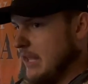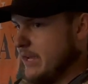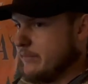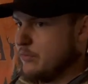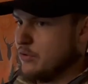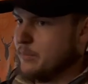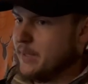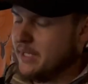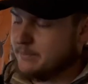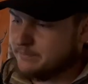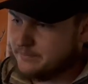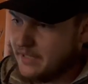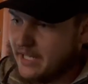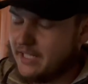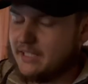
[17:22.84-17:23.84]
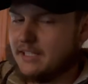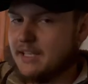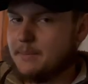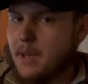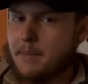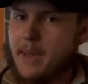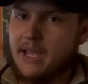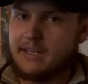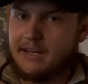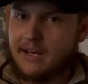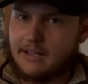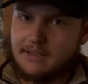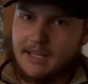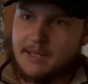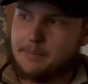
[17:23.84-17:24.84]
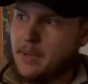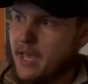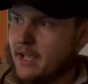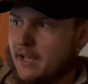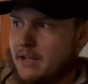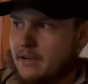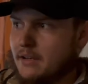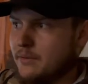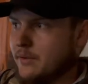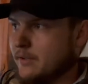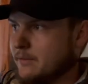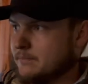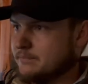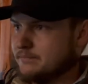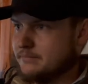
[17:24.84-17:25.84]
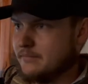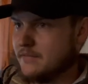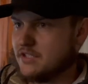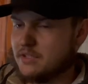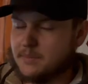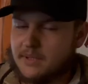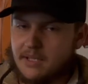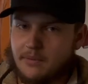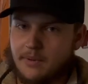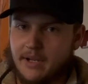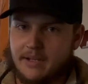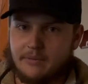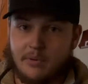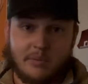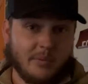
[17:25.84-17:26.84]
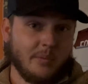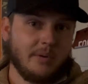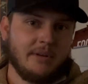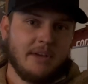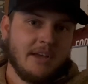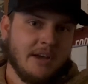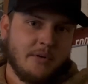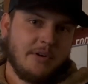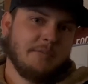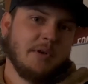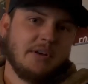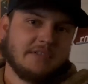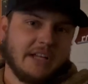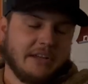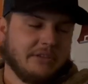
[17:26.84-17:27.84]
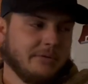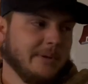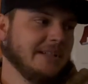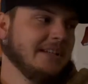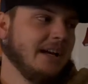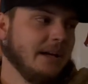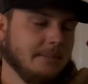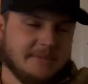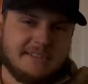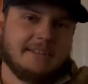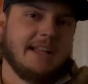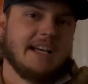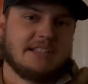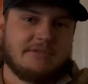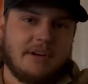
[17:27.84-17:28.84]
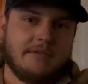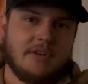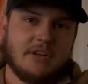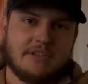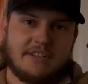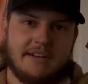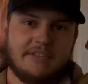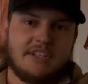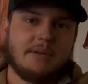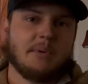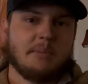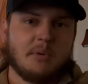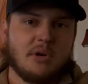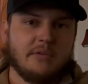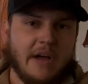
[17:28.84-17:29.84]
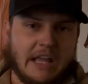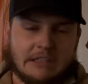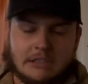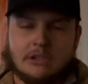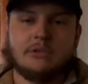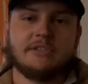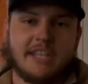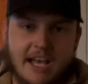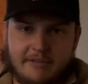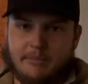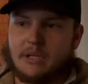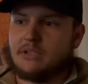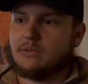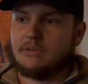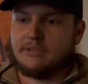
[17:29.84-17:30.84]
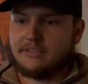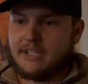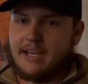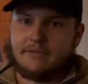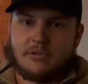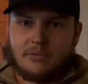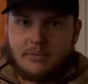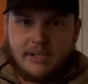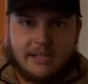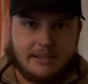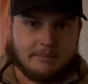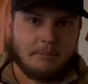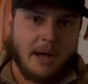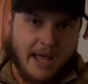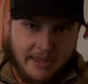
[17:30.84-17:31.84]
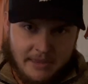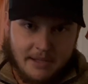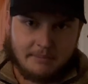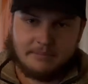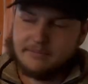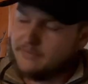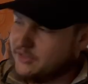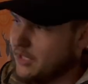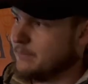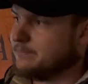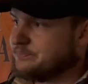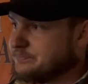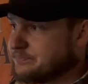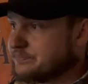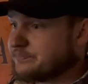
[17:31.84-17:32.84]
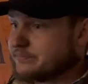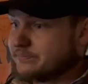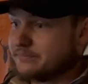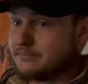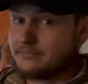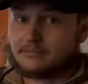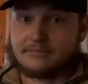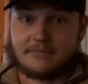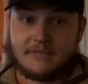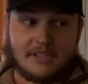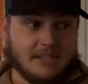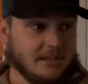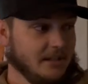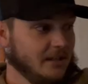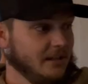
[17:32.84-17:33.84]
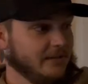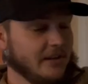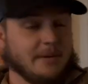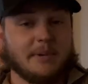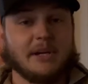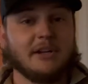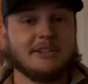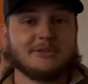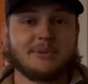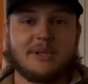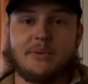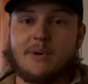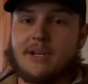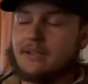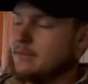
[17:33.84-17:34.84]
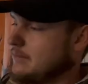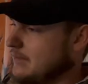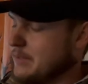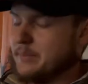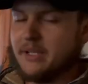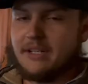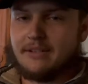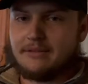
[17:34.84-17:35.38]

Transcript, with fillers: light for me. I need to get my magnetic light back. I don't know where stupid thing went. Well, we've moved like three times in the last five years, and every time we move, I lose half my tools, and I have to re-buy them. So, if anybody knows where they went? let me know.